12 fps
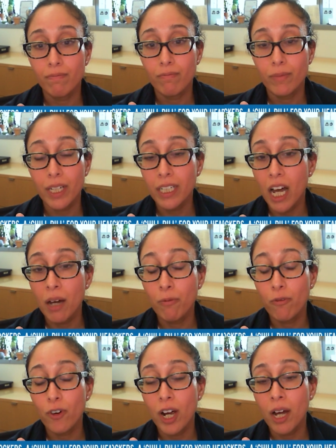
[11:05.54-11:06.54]
can come
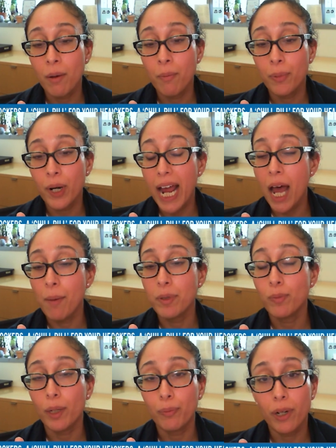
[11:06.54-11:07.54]
from perhaps
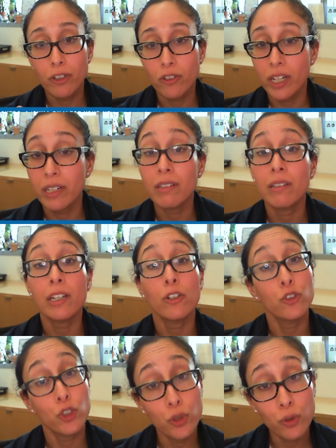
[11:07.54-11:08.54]
blood pressure that is a little
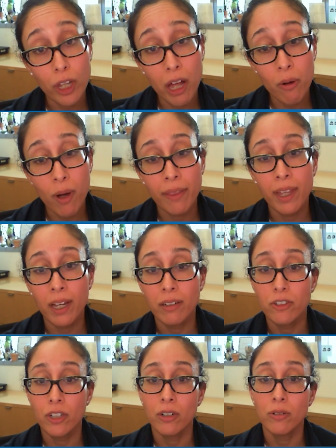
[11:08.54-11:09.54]
too low on that
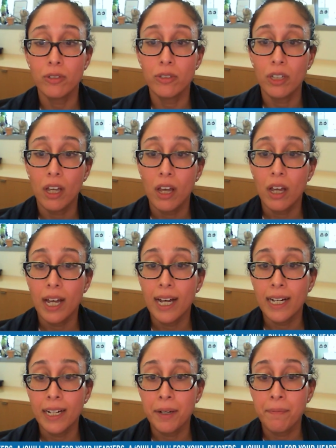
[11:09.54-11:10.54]
dose.
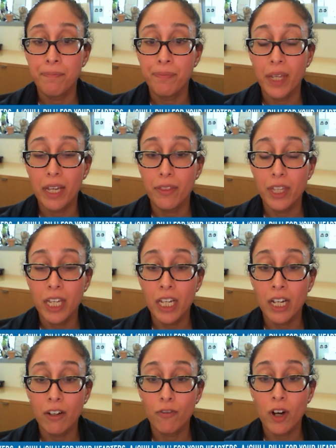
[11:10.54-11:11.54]
Um, I
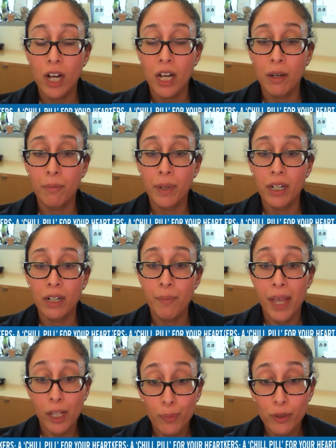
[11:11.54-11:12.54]
think from a
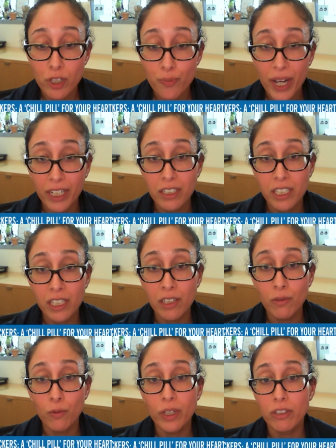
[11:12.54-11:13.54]
male
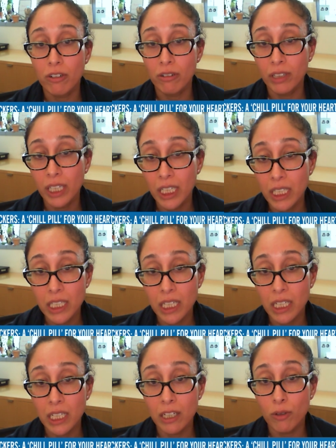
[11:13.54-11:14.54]
perspective, we certainly can
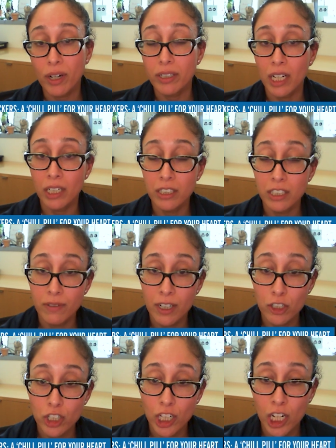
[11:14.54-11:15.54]
see erectile
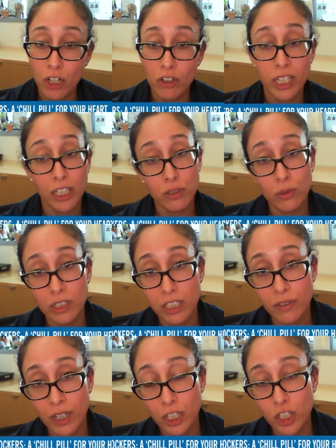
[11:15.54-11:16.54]
dysfunction or sexual
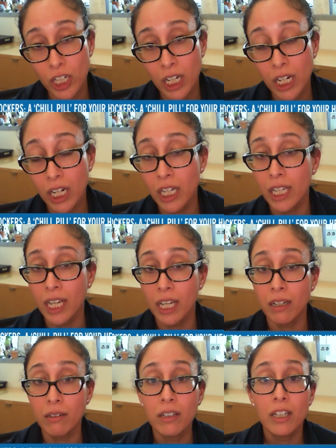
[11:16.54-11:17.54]
dysfunction.
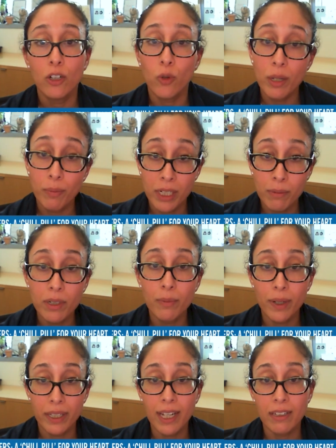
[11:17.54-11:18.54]
Again, quite minimal,
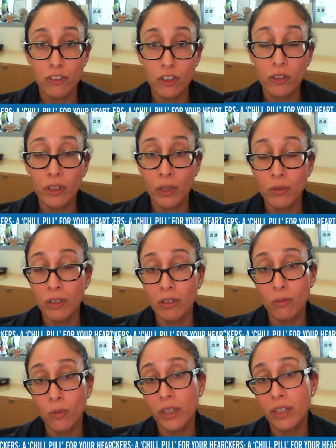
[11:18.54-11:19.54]
but that's certainly you know
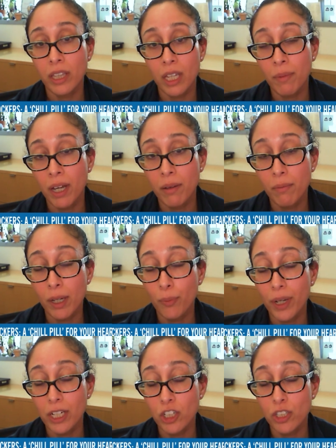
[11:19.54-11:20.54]
one thing that my male
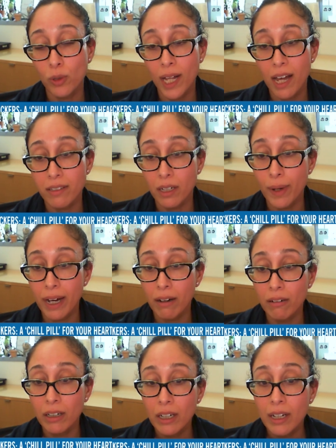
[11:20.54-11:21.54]
patients will ask
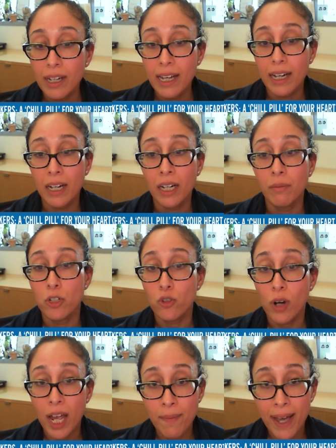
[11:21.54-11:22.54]
about um,
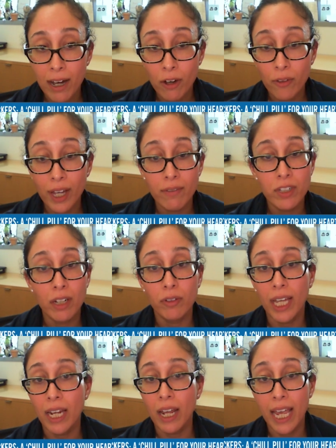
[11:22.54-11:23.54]
dry mouth. I've
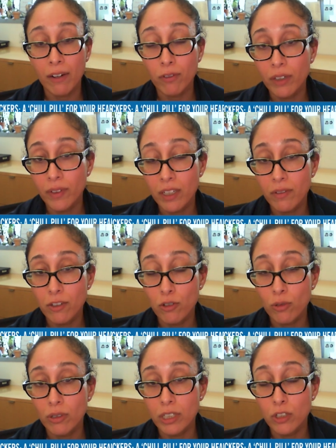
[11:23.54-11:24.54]
definitely had a handful of
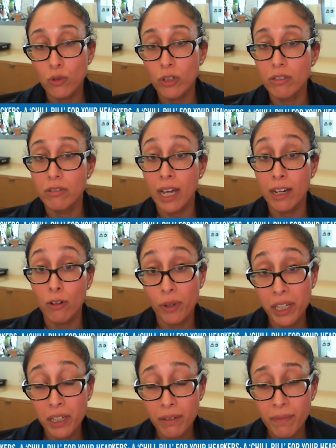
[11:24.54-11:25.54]
individuals endorse
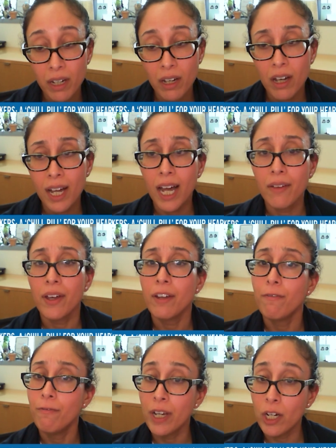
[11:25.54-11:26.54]
diarrhea. I've
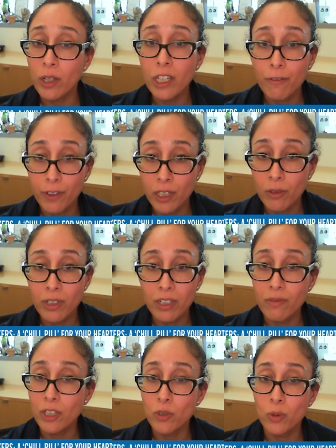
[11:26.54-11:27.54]
had very few
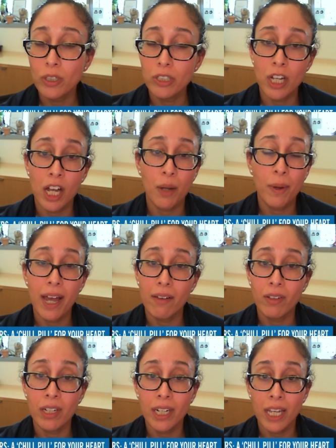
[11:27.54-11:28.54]
individuals talk about
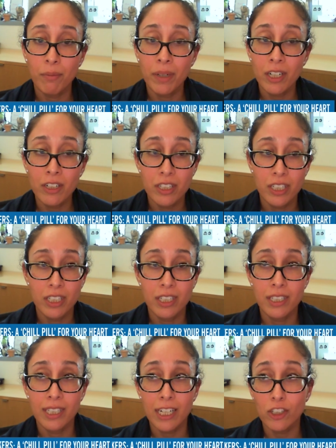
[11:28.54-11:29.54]
having nightmares. This
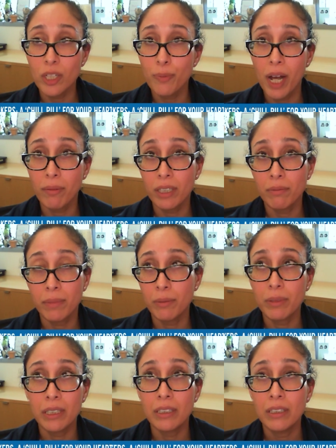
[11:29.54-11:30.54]
is actually probably
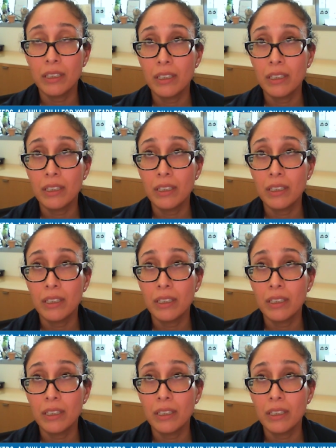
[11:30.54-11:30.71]
maybe